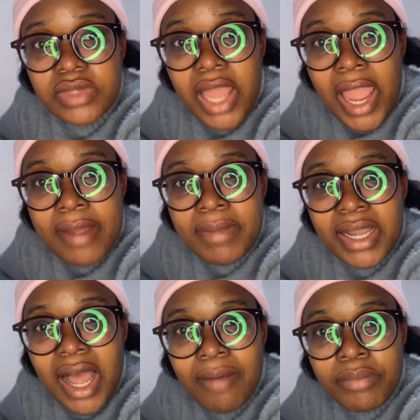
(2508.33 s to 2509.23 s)
I am a
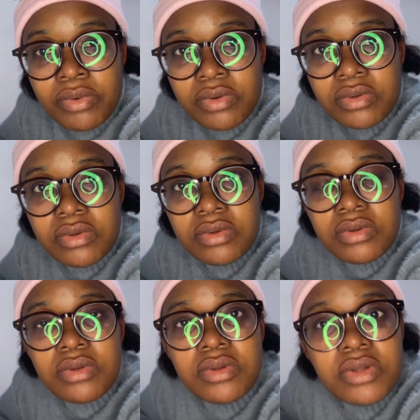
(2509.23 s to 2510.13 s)
couple.
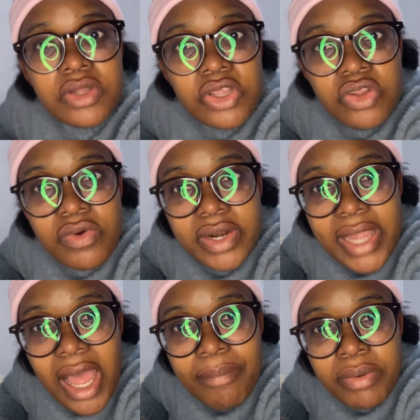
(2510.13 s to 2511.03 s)
You're a
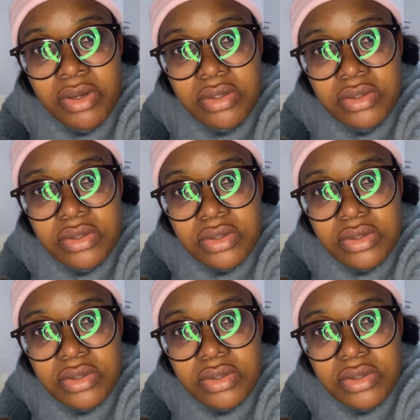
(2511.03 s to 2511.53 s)
couple?